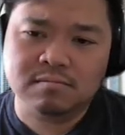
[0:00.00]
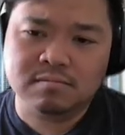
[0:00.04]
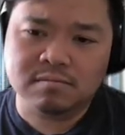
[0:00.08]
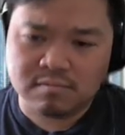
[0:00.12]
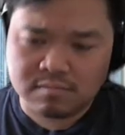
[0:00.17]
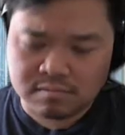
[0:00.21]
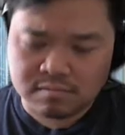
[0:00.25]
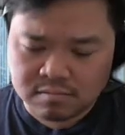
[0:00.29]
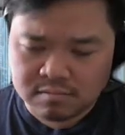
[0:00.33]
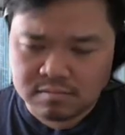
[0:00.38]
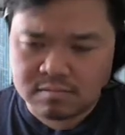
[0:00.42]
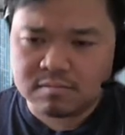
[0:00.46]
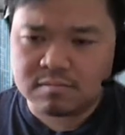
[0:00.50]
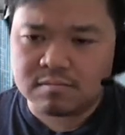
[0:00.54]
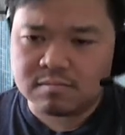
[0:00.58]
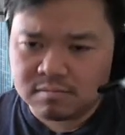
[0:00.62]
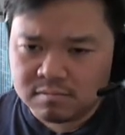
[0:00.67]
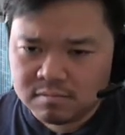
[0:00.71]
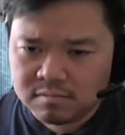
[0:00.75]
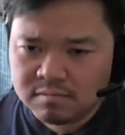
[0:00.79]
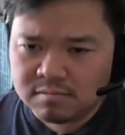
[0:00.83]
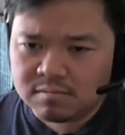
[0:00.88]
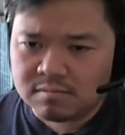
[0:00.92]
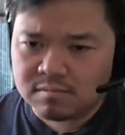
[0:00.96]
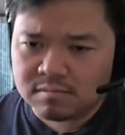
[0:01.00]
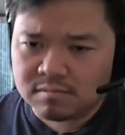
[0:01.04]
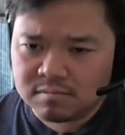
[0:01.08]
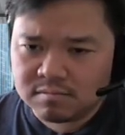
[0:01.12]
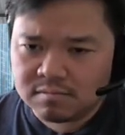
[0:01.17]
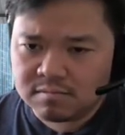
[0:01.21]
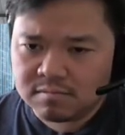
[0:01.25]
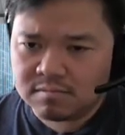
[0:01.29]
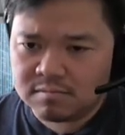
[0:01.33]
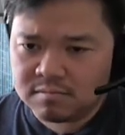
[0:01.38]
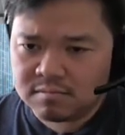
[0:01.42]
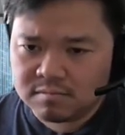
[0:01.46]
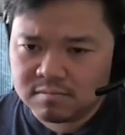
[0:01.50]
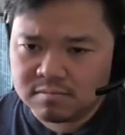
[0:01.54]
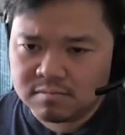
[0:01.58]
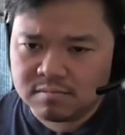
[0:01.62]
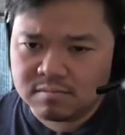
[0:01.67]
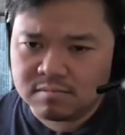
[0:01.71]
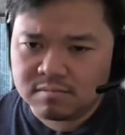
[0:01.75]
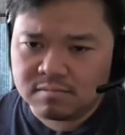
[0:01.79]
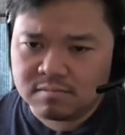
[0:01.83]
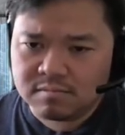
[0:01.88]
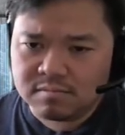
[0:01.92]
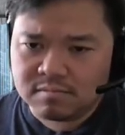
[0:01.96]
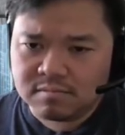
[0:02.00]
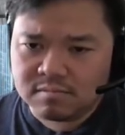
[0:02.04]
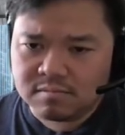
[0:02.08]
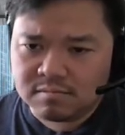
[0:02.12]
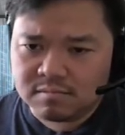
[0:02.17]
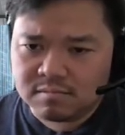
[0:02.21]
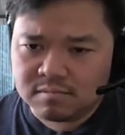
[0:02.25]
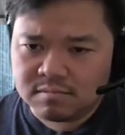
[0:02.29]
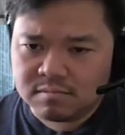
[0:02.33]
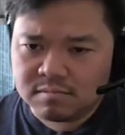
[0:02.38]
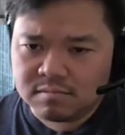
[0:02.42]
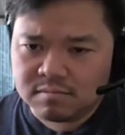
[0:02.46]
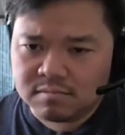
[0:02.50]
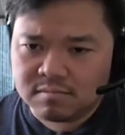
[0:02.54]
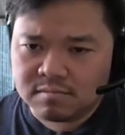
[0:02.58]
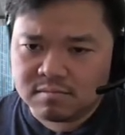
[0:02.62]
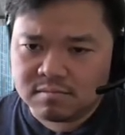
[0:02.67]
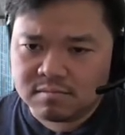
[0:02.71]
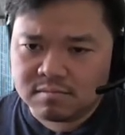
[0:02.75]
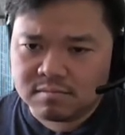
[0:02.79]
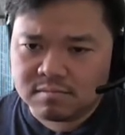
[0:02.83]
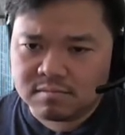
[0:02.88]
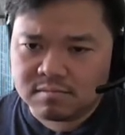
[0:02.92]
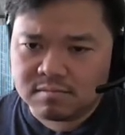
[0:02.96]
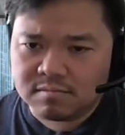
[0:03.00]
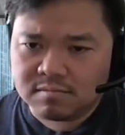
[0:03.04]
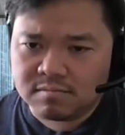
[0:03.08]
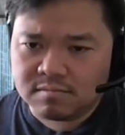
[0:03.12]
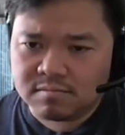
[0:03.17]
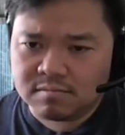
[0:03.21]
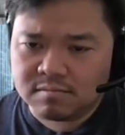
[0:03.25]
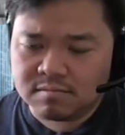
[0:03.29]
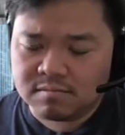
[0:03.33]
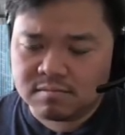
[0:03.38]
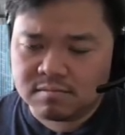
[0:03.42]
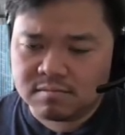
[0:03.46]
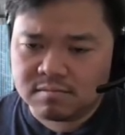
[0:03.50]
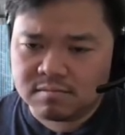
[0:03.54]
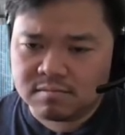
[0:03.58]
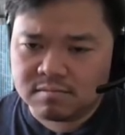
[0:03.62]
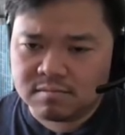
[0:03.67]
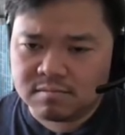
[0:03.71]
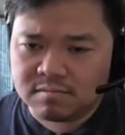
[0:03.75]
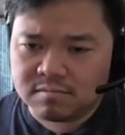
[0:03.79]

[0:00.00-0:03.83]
This person isn't speaking.